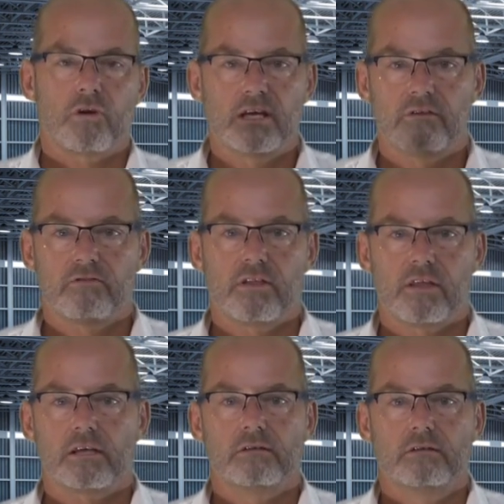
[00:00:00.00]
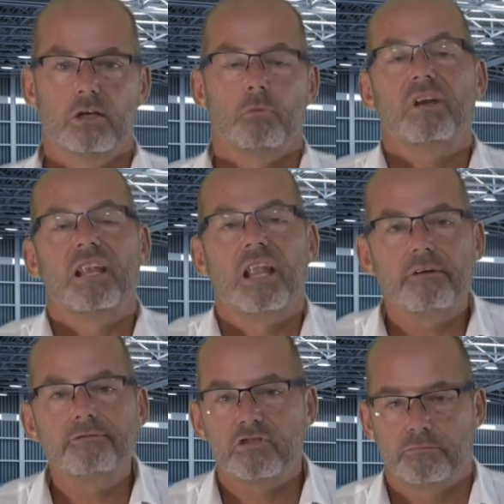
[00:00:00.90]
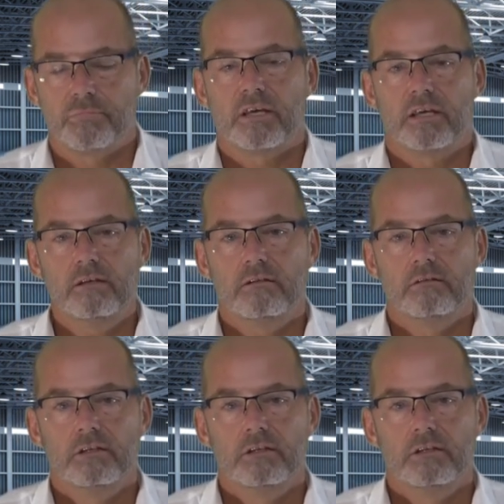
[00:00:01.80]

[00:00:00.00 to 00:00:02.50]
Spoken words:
and everything. We'd love to be,